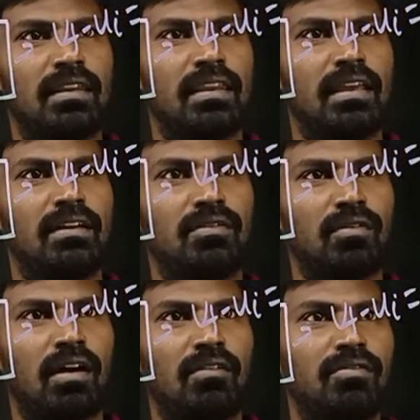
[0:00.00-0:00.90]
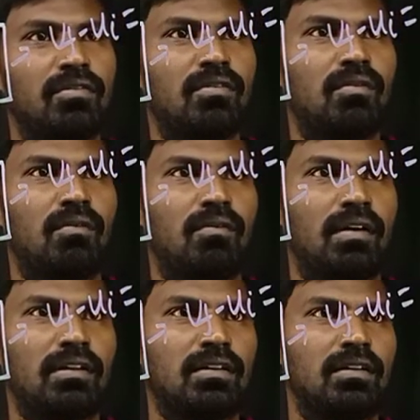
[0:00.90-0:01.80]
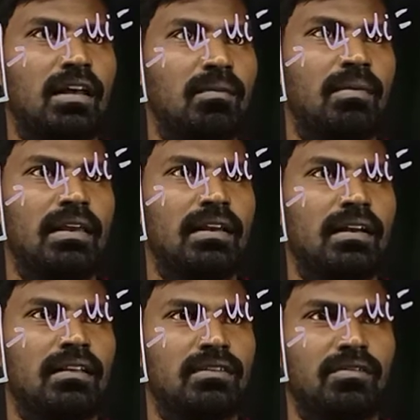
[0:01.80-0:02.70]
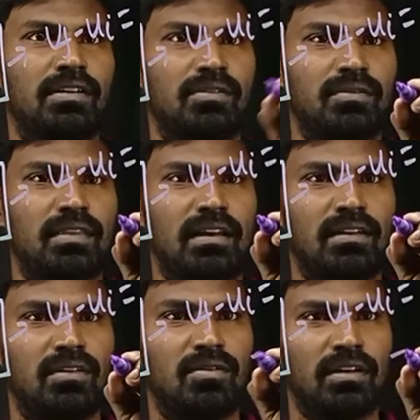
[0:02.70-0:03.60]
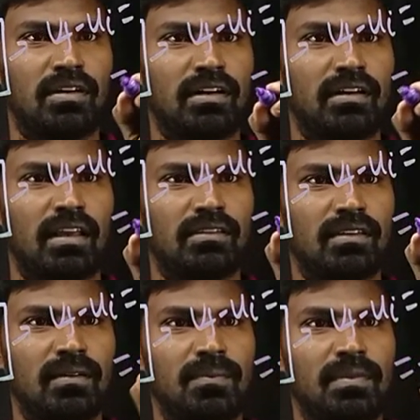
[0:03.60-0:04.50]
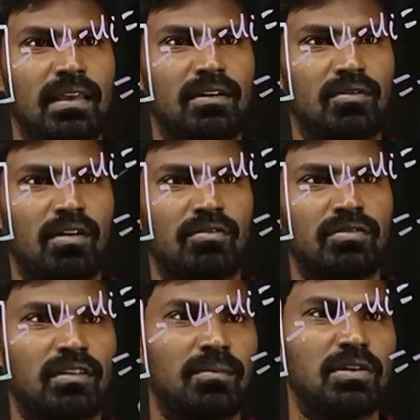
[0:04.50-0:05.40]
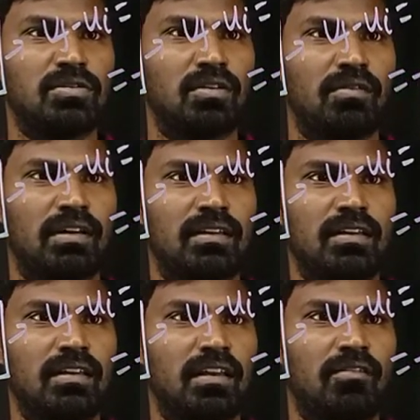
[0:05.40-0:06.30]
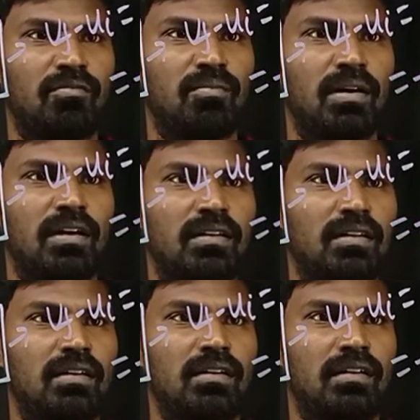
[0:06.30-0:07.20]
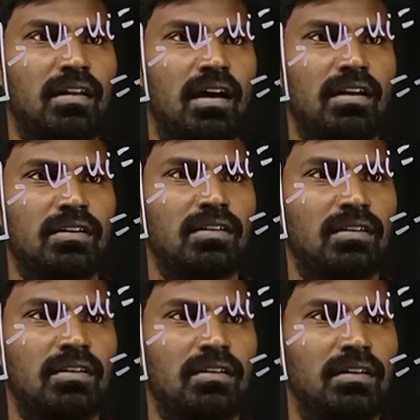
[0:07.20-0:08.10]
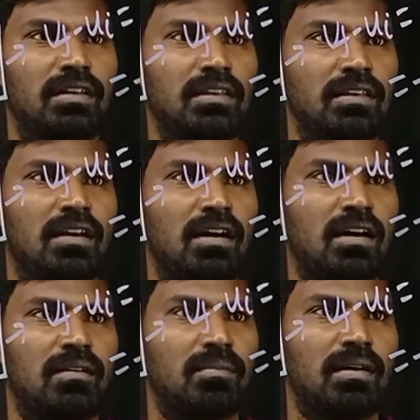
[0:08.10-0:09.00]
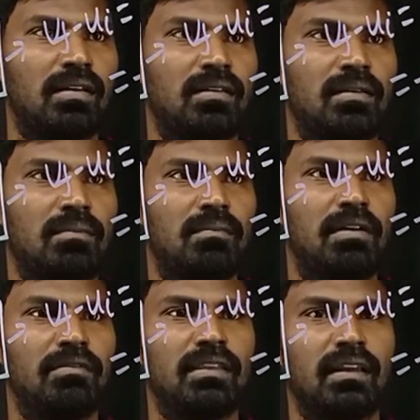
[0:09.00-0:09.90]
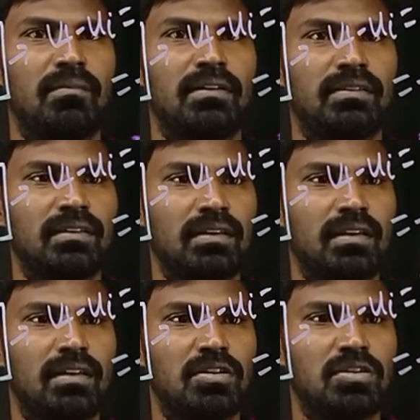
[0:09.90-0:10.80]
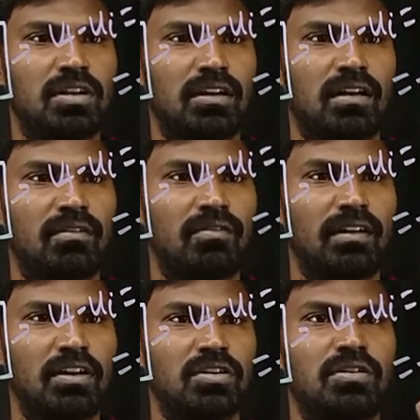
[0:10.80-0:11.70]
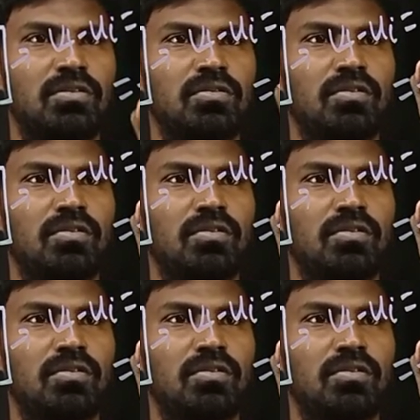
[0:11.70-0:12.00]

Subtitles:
negative of work done by conservative, that you can write it as negative of summation over f bar dot dr bar between the limits initial configuration